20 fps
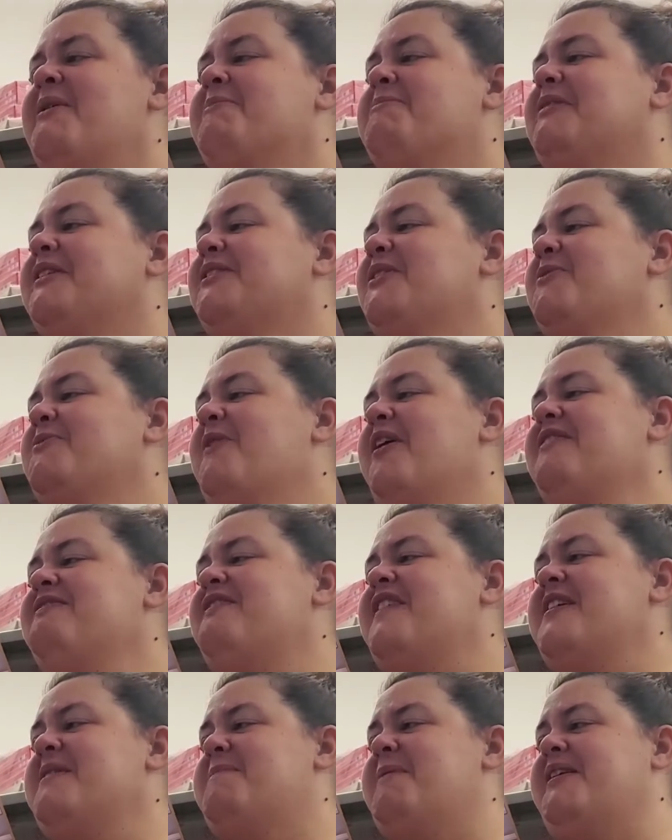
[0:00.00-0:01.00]
But the one
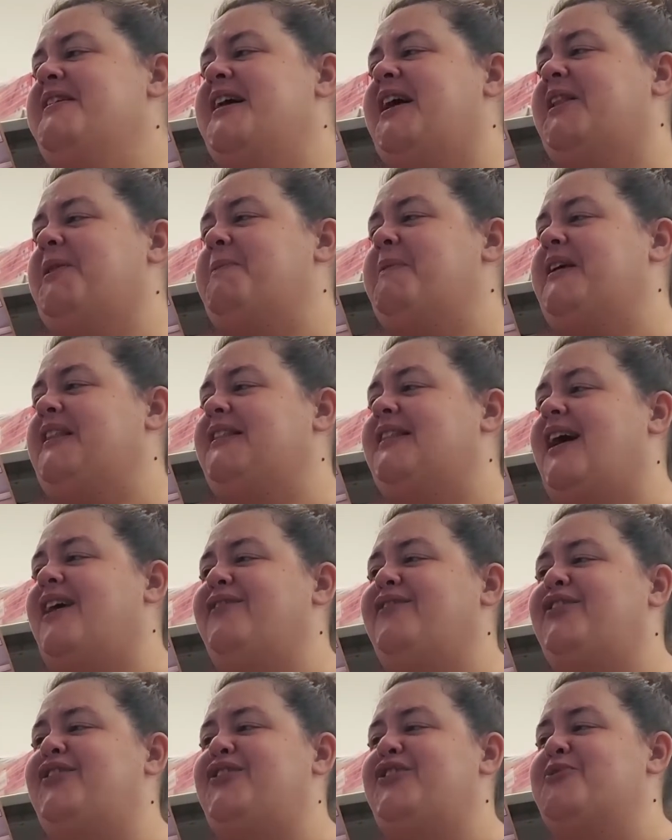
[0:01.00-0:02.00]
thing Penelope
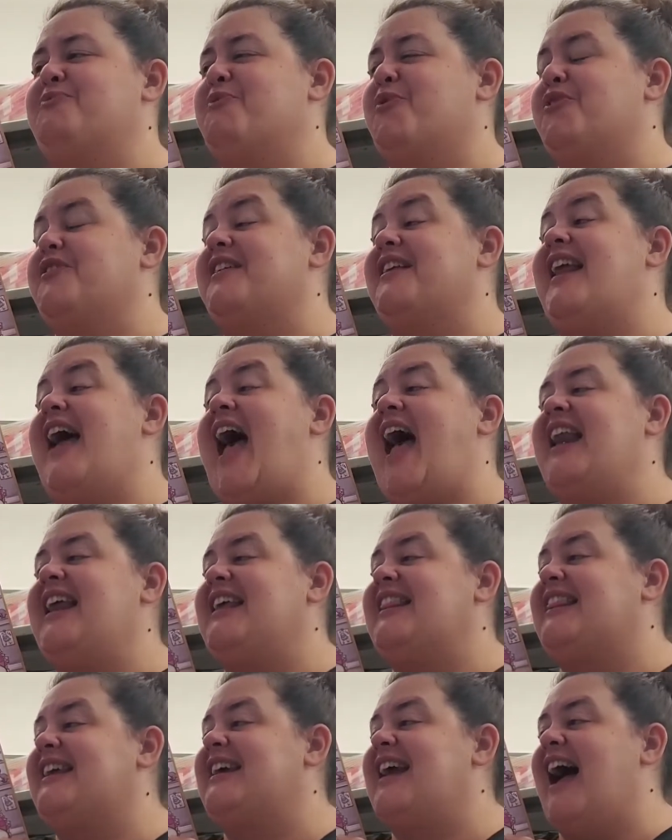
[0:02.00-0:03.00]
loved to do more than
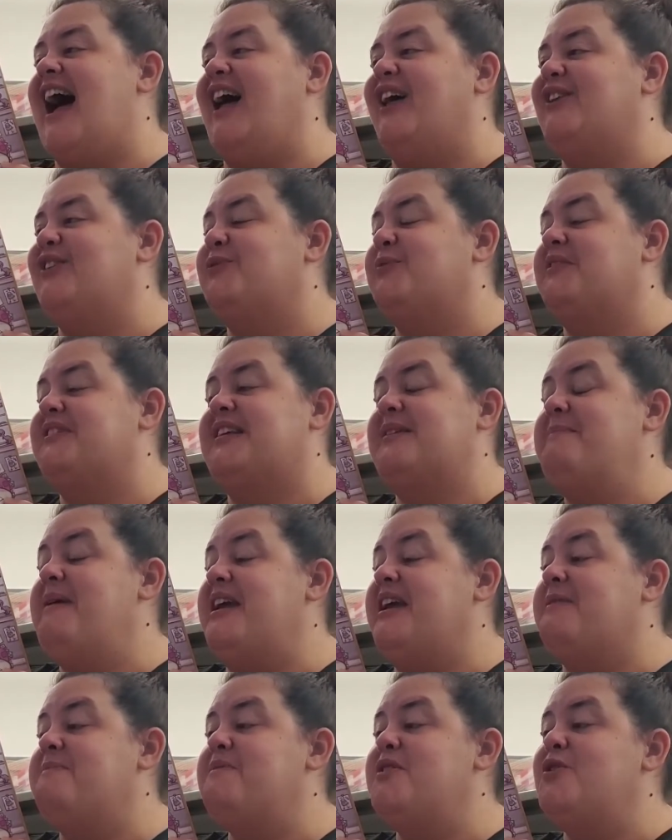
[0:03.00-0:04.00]
anything else was to
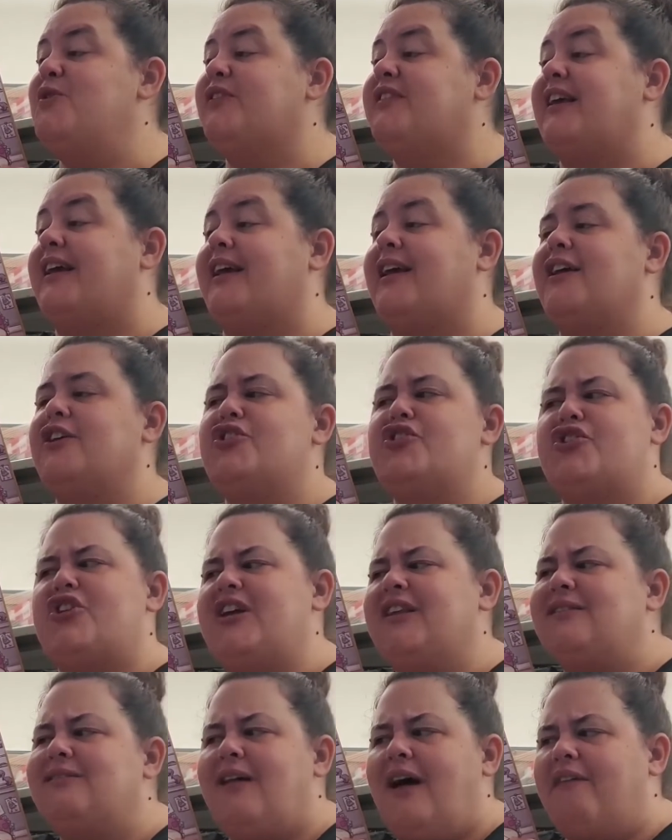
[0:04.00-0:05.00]
make music.
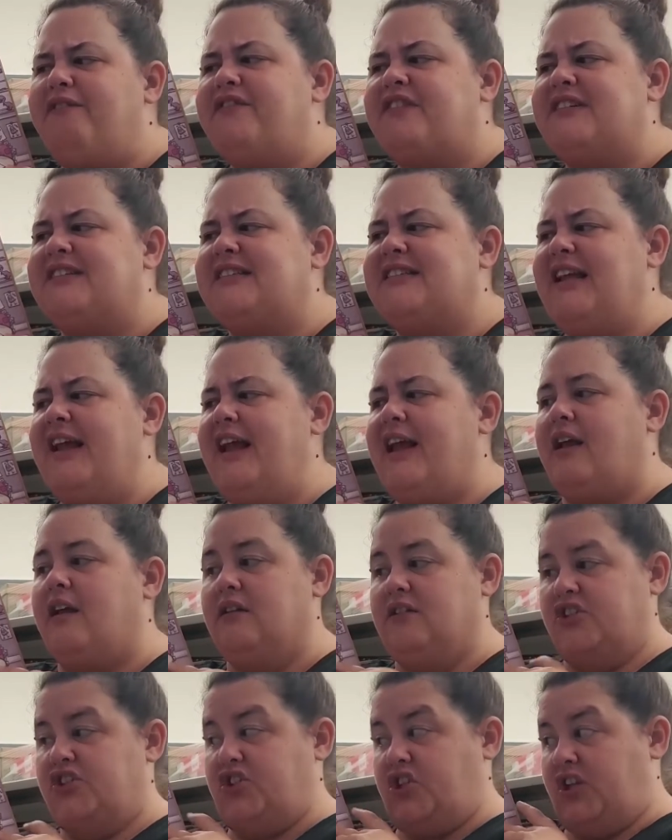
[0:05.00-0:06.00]
She loved to
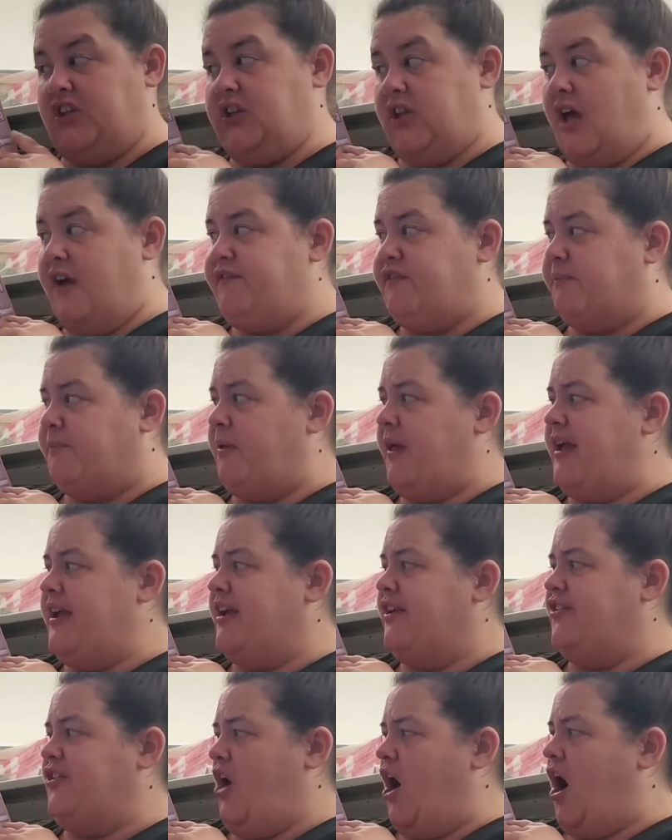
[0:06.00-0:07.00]
sing. She loved to play
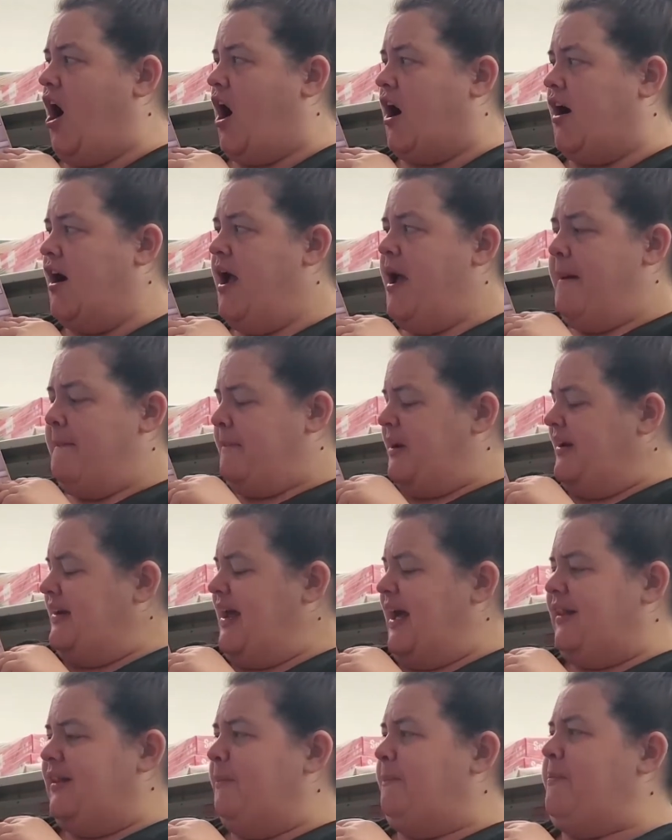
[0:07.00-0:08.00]
guitar.
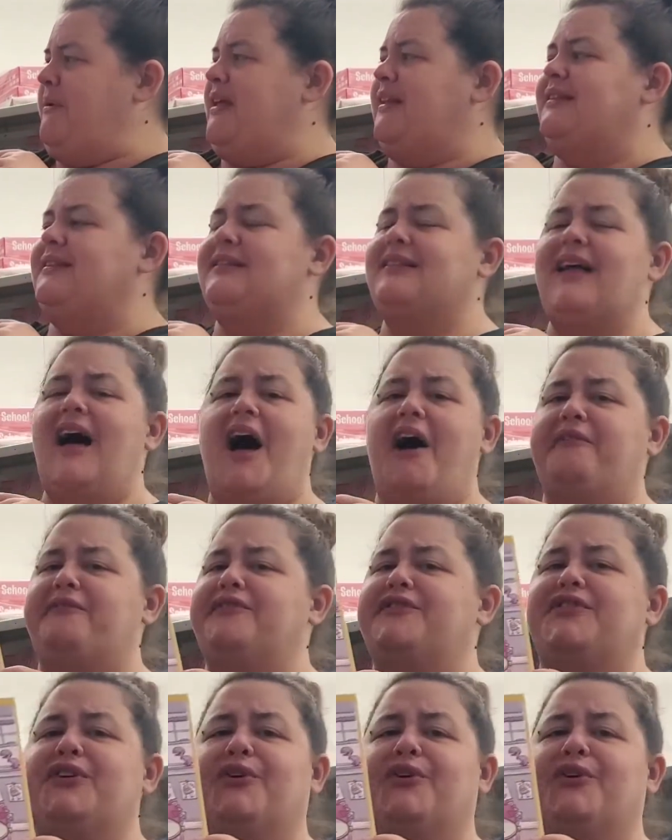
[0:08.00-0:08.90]
Penelope loved